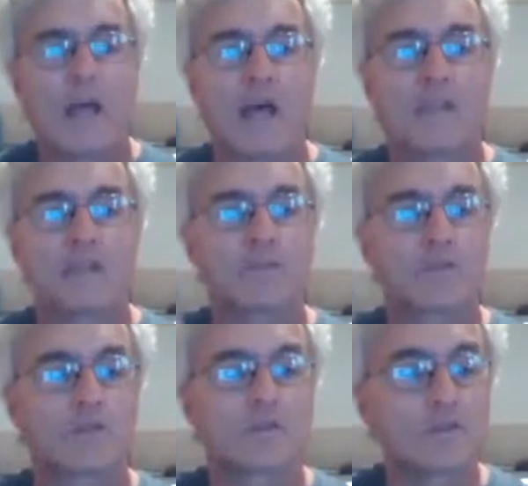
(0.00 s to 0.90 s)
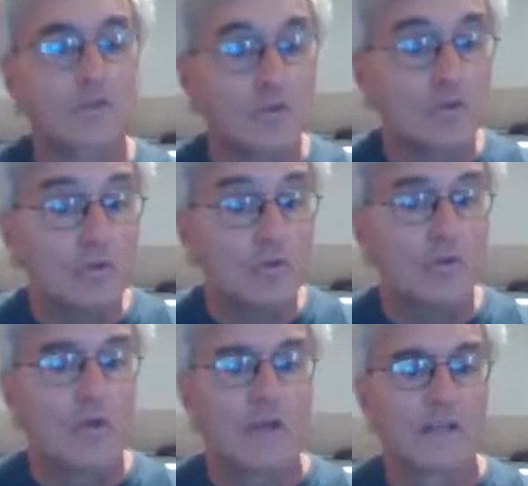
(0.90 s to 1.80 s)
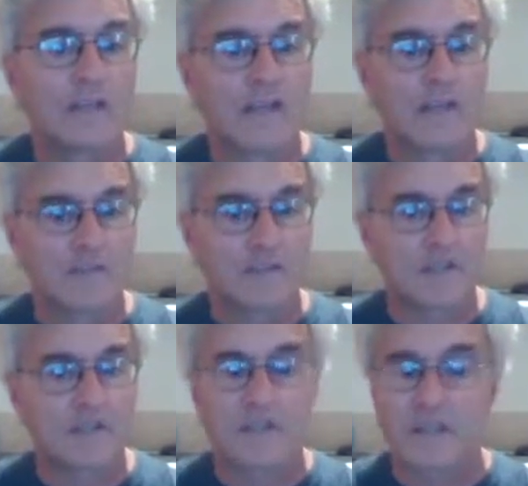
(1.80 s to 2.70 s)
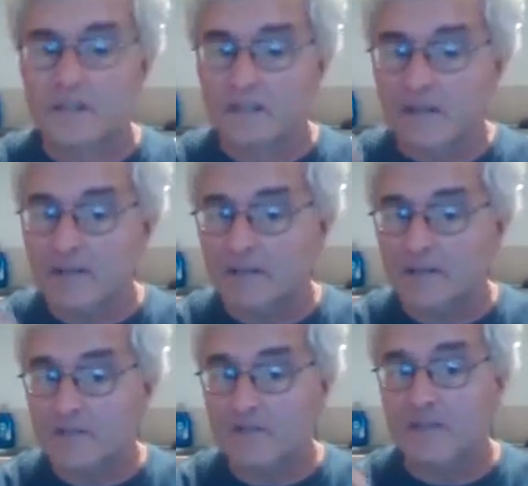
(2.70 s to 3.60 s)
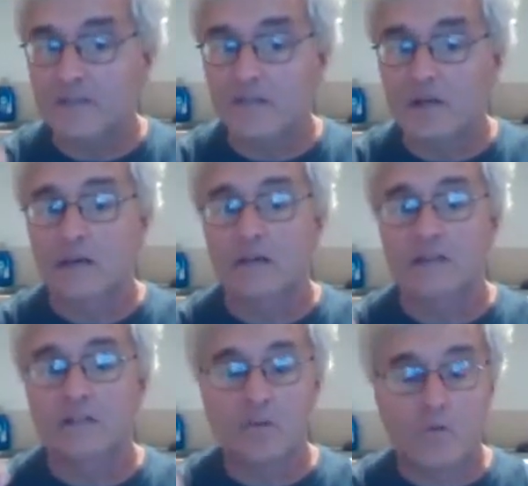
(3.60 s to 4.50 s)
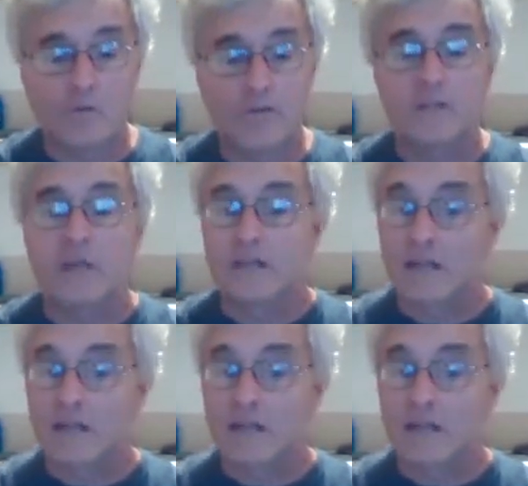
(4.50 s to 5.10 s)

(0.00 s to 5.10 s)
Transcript: and this was a true dynamic tension, not the dynamic tension he taught in his course.